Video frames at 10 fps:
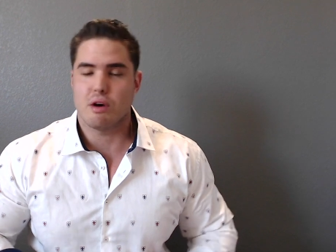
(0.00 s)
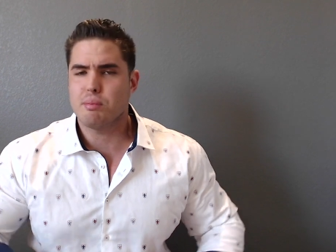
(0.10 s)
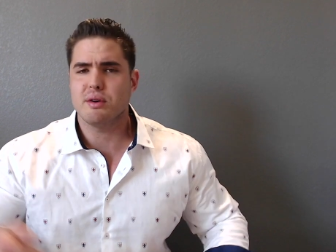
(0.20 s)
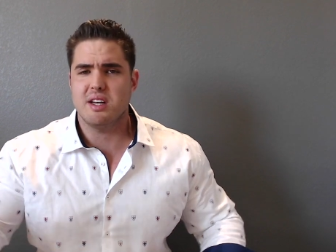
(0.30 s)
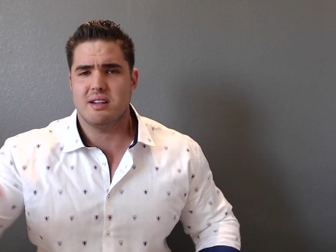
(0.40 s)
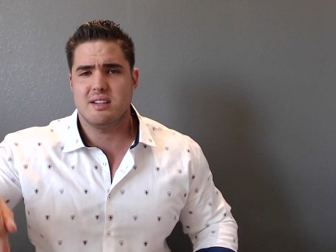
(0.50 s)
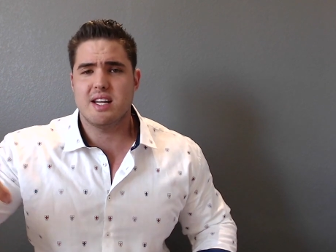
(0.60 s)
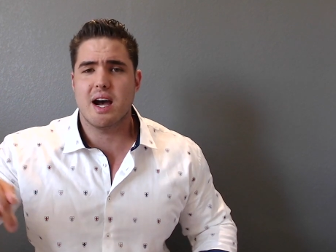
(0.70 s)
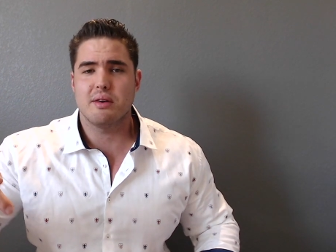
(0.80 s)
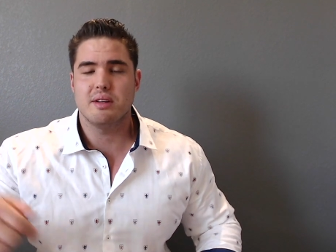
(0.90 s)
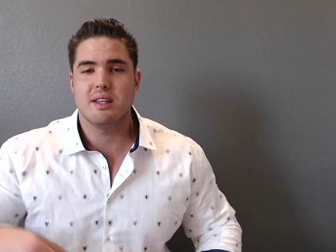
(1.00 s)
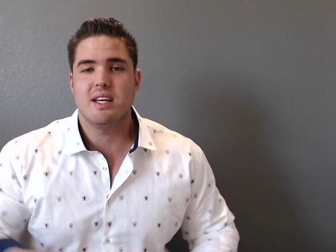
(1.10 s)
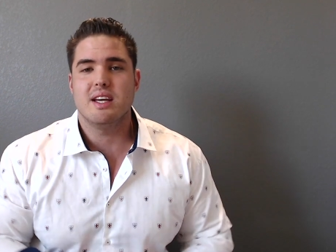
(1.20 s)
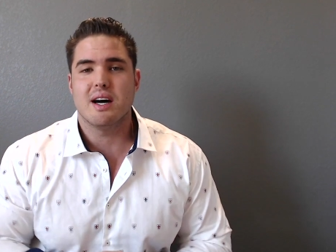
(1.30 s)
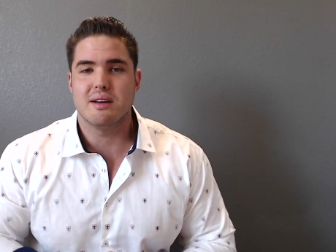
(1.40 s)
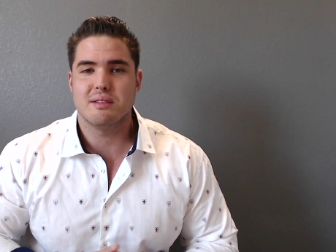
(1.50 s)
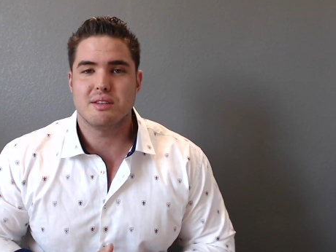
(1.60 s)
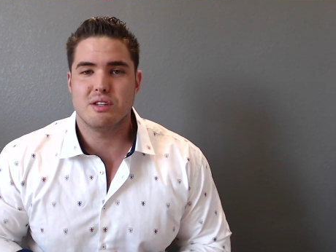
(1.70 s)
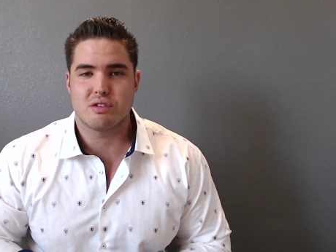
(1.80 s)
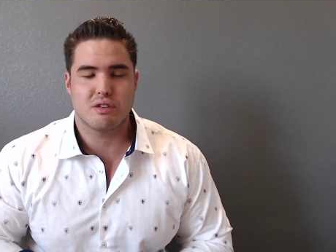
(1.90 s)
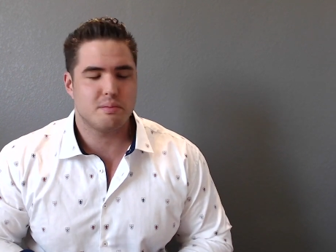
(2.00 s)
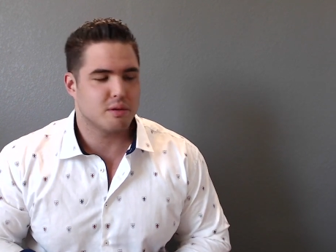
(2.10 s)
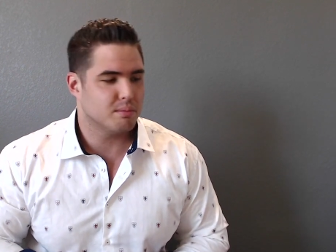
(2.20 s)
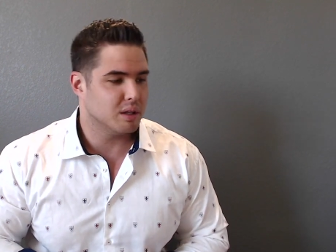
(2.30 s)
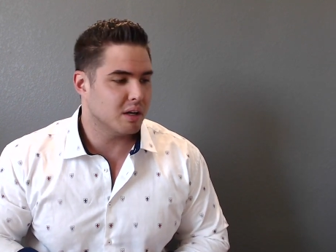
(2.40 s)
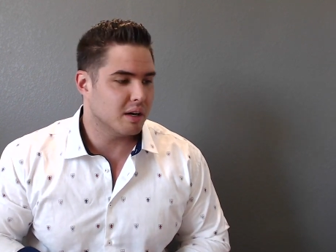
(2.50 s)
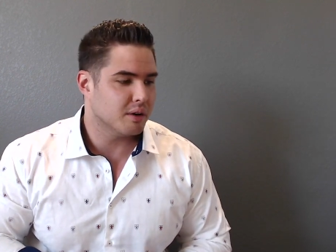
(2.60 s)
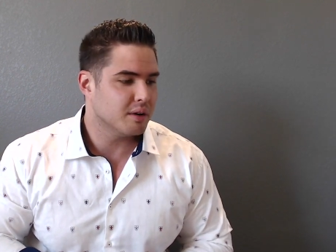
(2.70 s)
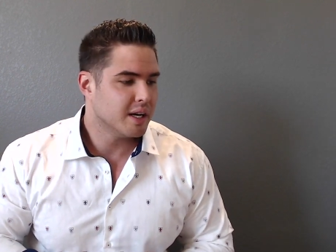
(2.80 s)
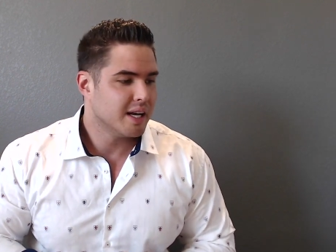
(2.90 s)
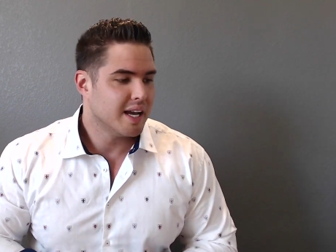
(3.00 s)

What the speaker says: I'll put it down in the description below.